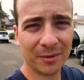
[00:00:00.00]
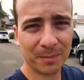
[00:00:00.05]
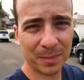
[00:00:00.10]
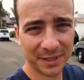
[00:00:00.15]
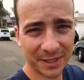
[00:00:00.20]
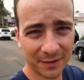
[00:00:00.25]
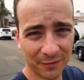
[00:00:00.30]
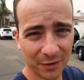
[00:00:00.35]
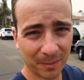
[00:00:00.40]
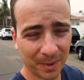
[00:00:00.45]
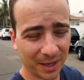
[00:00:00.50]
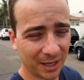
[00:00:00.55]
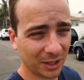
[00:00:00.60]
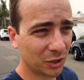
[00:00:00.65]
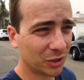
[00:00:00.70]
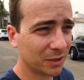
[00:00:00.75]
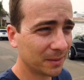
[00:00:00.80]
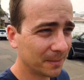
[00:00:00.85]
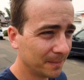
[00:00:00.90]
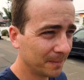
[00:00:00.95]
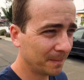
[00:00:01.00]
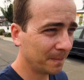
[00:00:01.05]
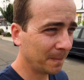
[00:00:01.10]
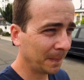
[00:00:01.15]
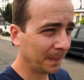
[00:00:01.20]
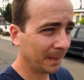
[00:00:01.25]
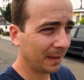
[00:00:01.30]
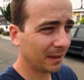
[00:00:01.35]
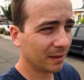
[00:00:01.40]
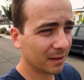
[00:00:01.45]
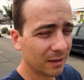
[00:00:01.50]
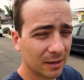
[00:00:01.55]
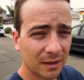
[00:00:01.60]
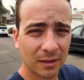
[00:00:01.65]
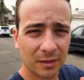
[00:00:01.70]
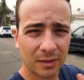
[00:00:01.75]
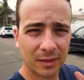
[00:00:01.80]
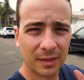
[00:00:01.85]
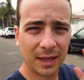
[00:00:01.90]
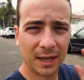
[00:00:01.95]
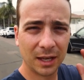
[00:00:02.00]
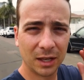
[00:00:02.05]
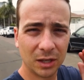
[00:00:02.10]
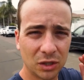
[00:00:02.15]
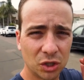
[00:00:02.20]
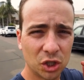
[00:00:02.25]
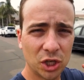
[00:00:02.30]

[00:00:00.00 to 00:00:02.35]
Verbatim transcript: here in Pacific Beach. The